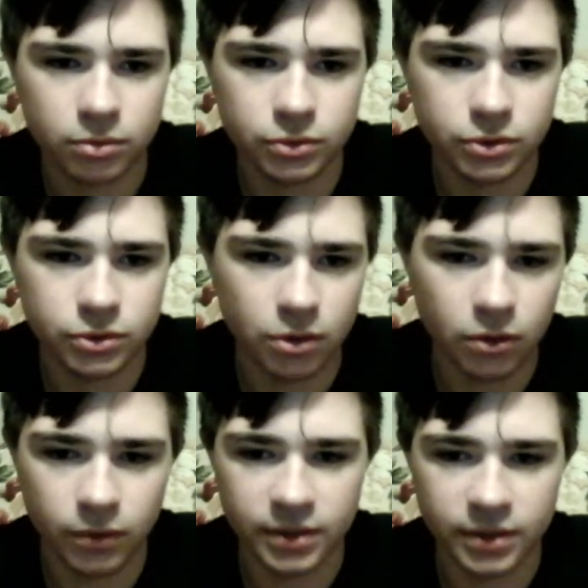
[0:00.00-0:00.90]

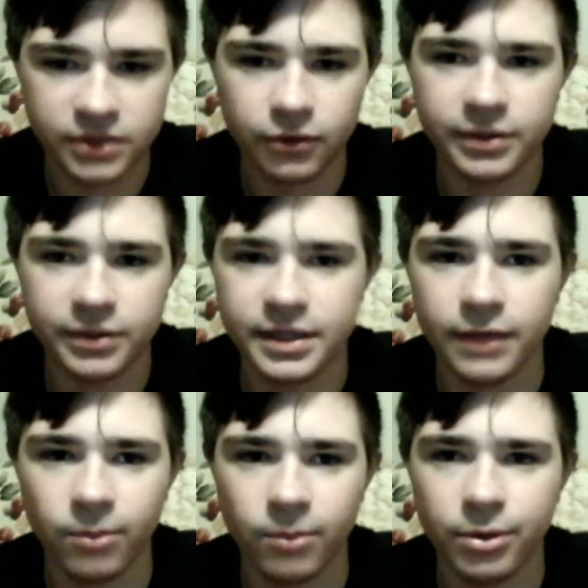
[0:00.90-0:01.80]
So, it is 3rd and
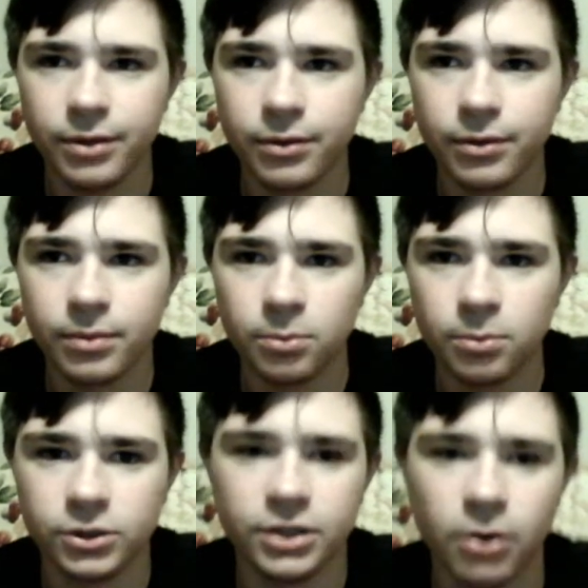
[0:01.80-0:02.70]
10, everybody.
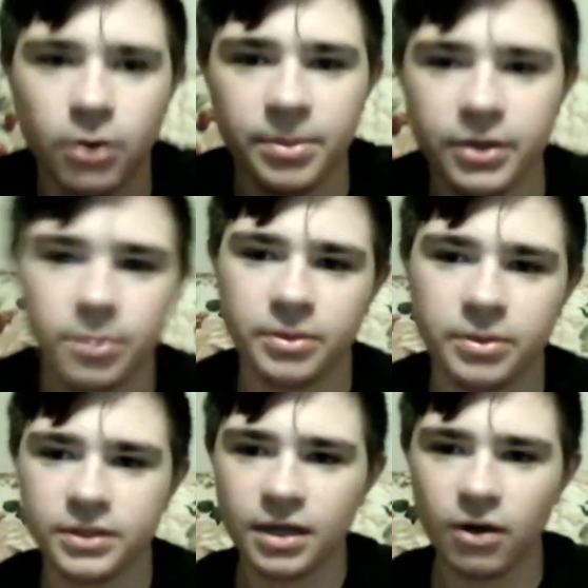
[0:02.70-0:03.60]
Appreciate y'all being here,
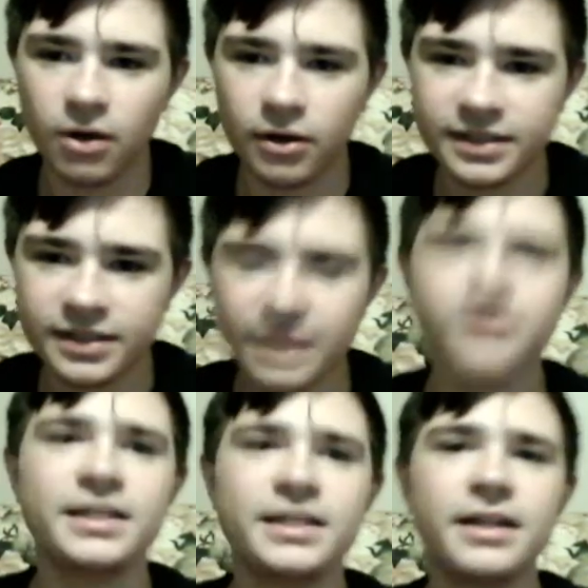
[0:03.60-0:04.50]
please. On
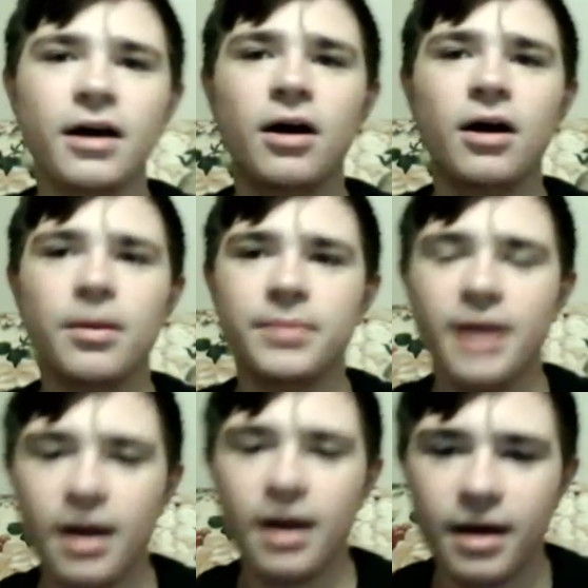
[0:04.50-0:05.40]
17,
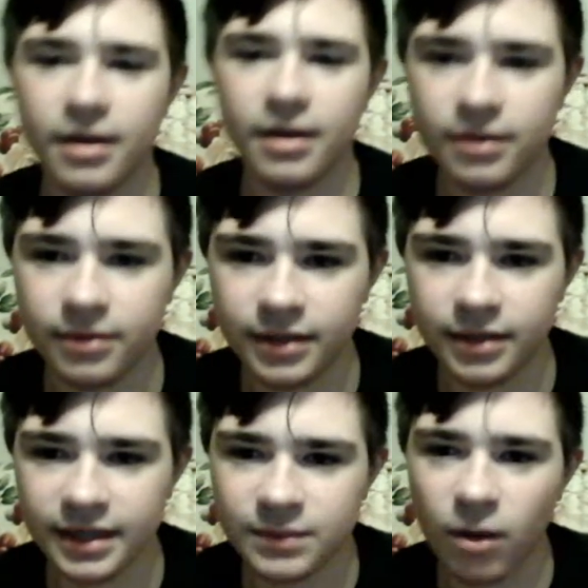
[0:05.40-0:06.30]
yeah.
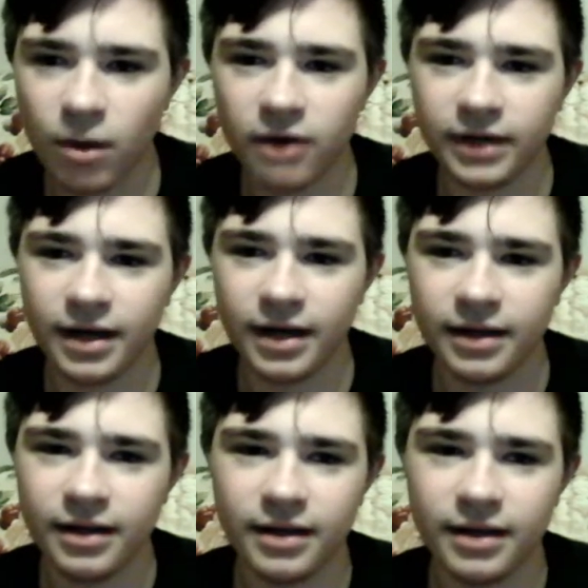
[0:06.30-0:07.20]
Yes, Wild Eye.
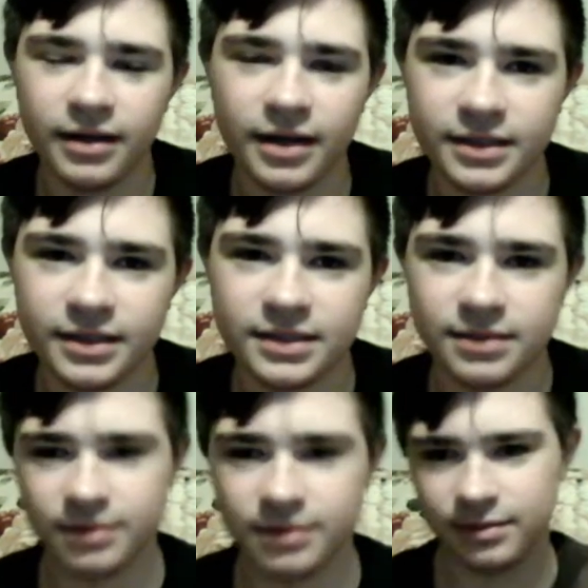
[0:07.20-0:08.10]
Yes.
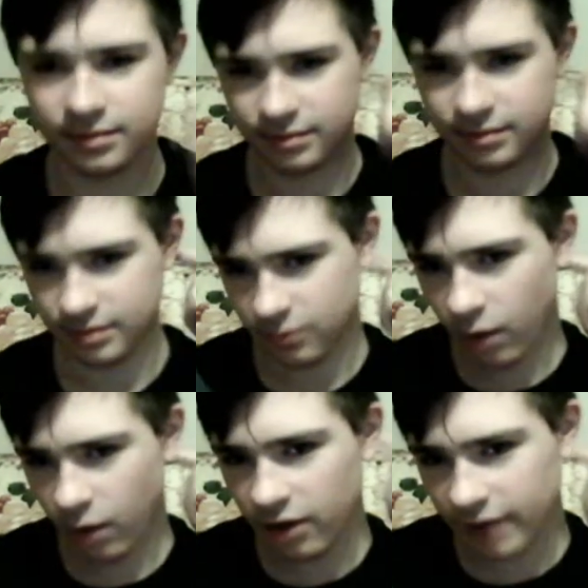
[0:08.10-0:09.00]

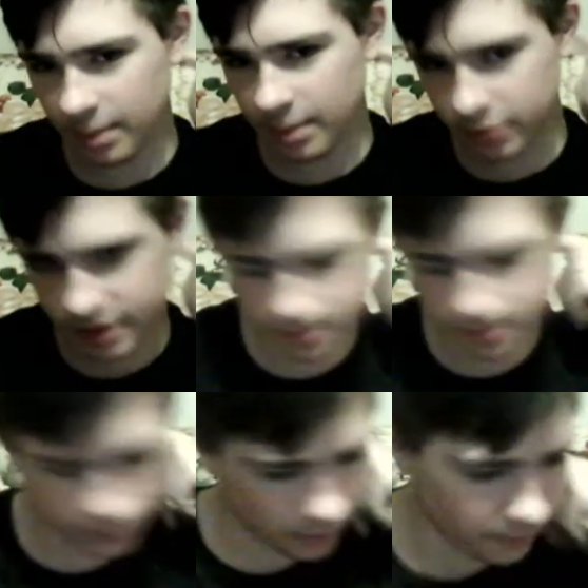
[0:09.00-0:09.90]
Wild Eye, please
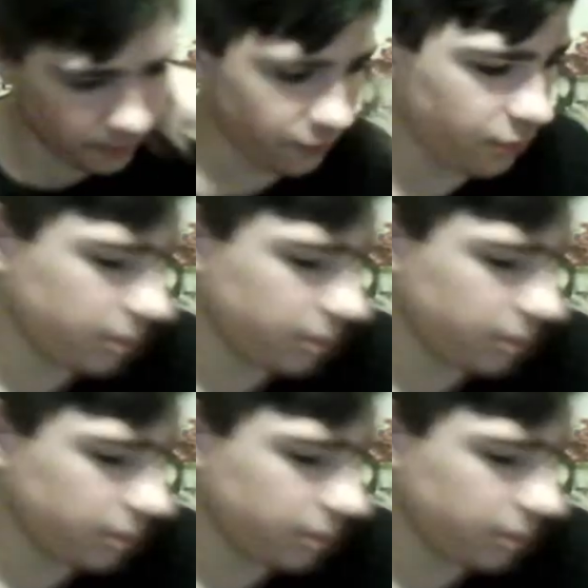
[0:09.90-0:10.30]
subscribe if you're new.